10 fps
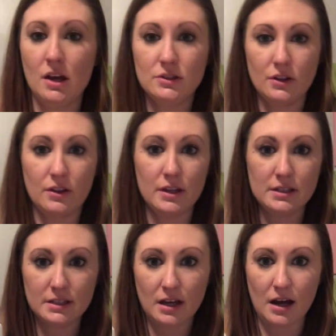So
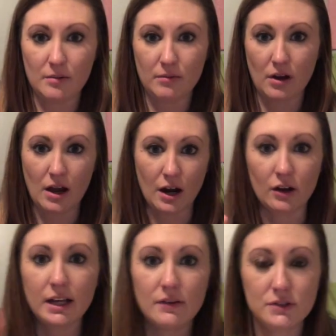this cup, I
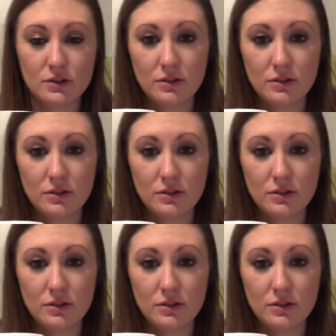already have two